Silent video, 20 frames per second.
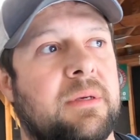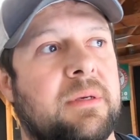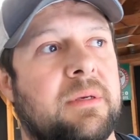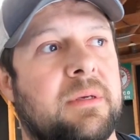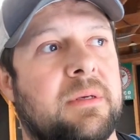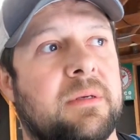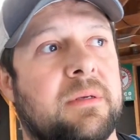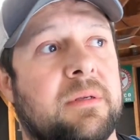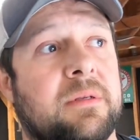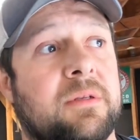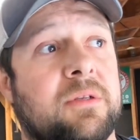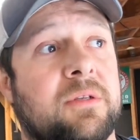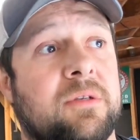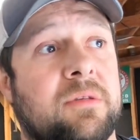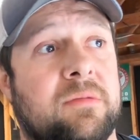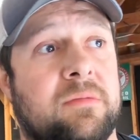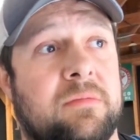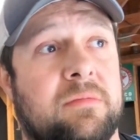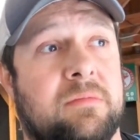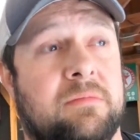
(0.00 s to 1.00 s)
and
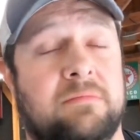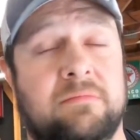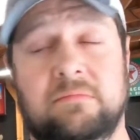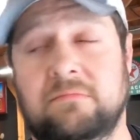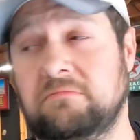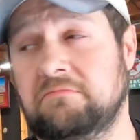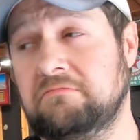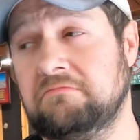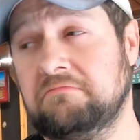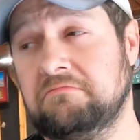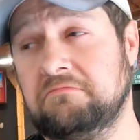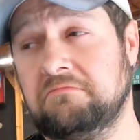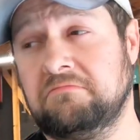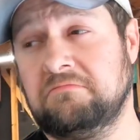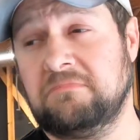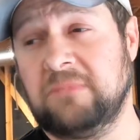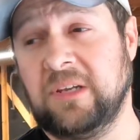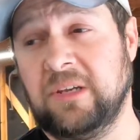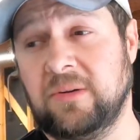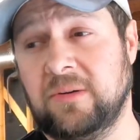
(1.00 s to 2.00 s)

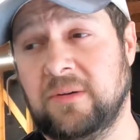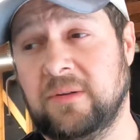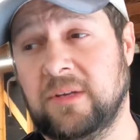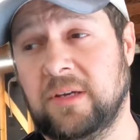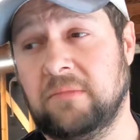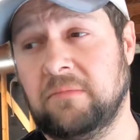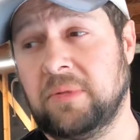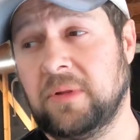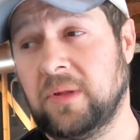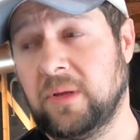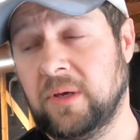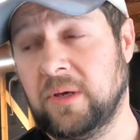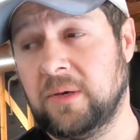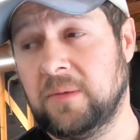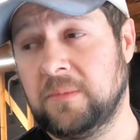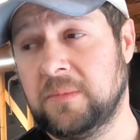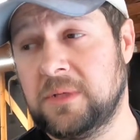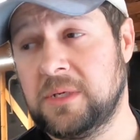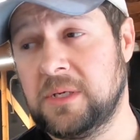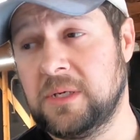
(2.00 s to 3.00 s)
getting all that
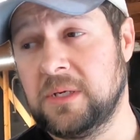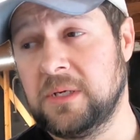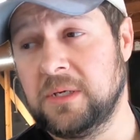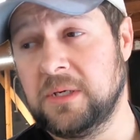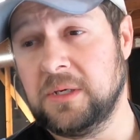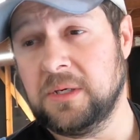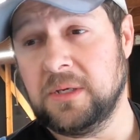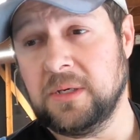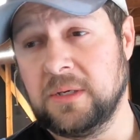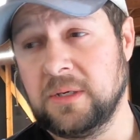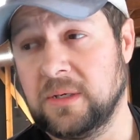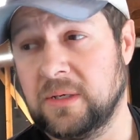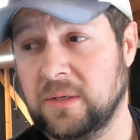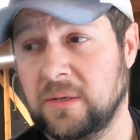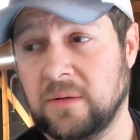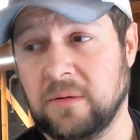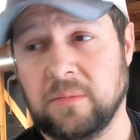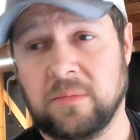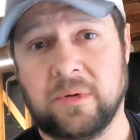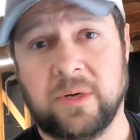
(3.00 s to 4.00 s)
plumbed,
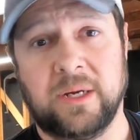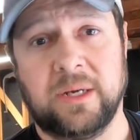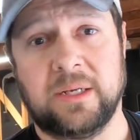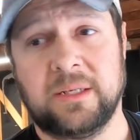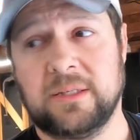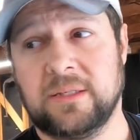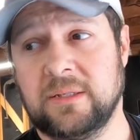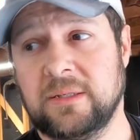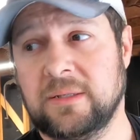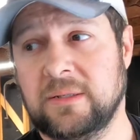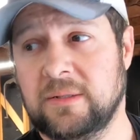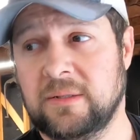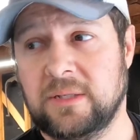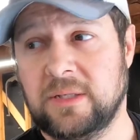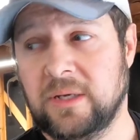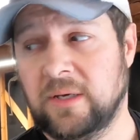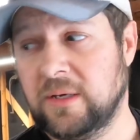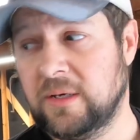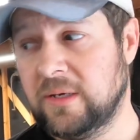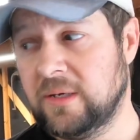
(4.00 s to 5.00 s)
getting all the brakes
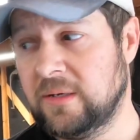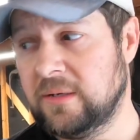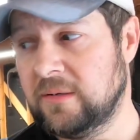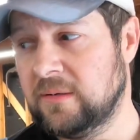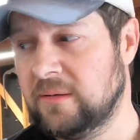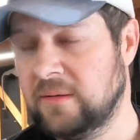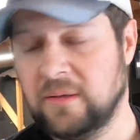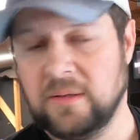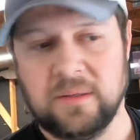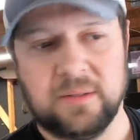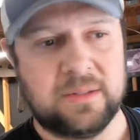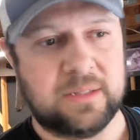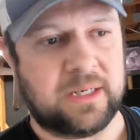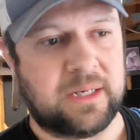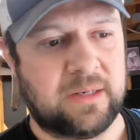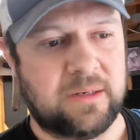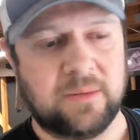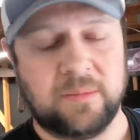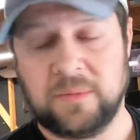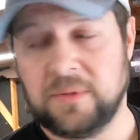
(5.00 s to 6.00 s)
done,
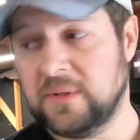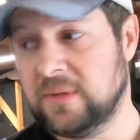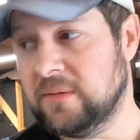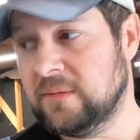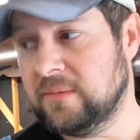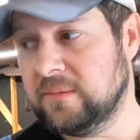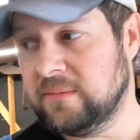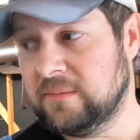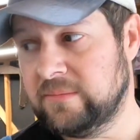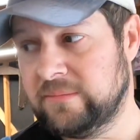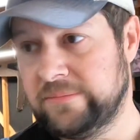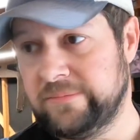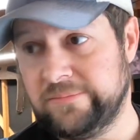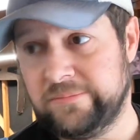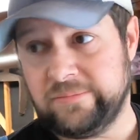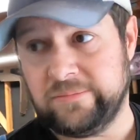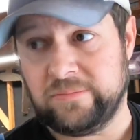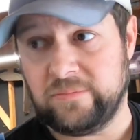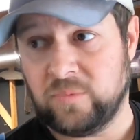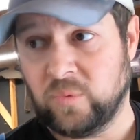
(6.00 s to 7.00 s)
tighten up the
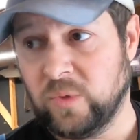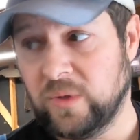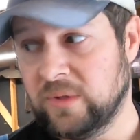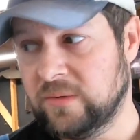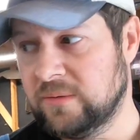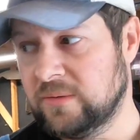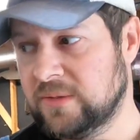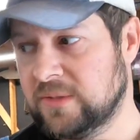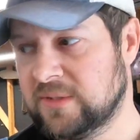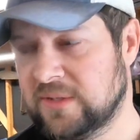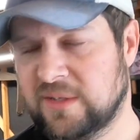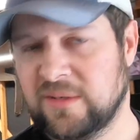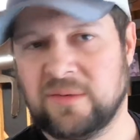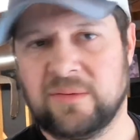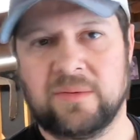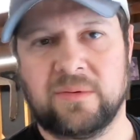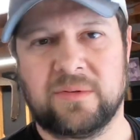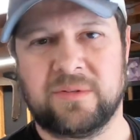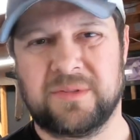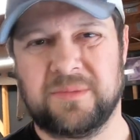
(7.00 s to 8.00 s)
wheels because I
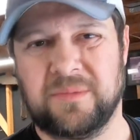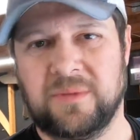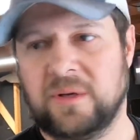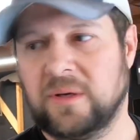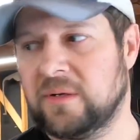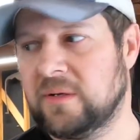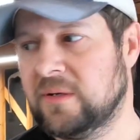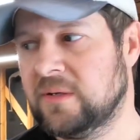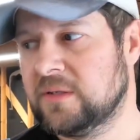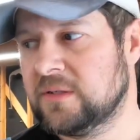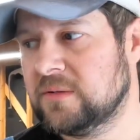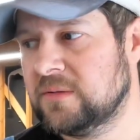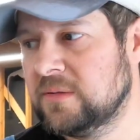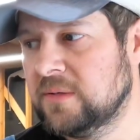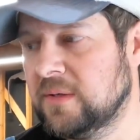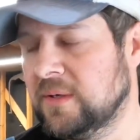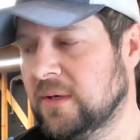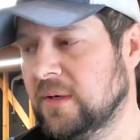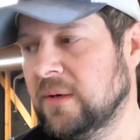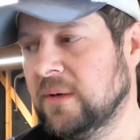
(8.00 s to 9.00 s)
know there's some lug nuts
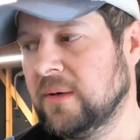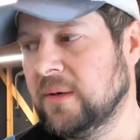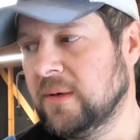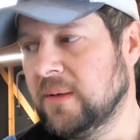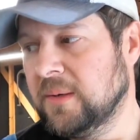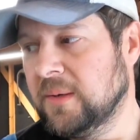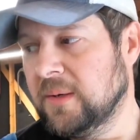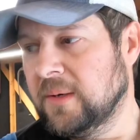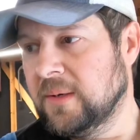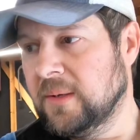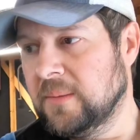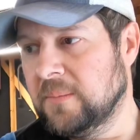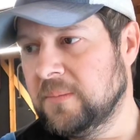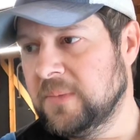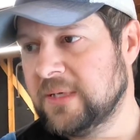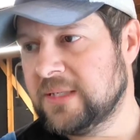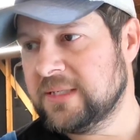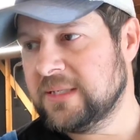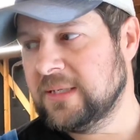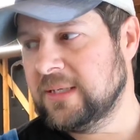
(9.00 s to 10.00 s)

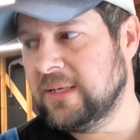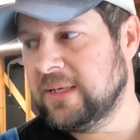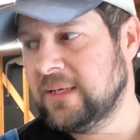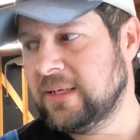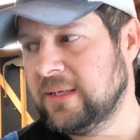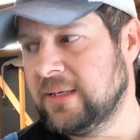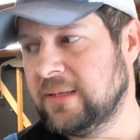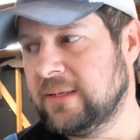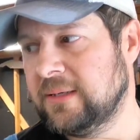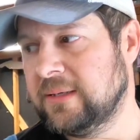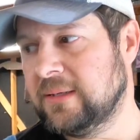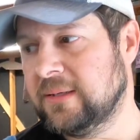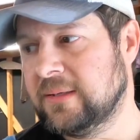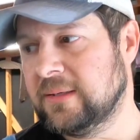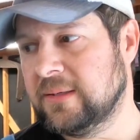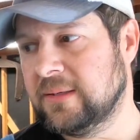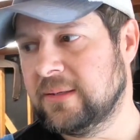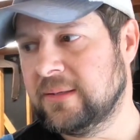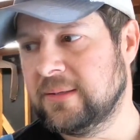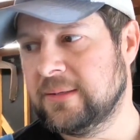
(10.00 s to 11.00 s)
missing,
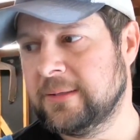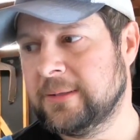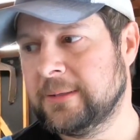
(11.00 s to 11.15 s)
and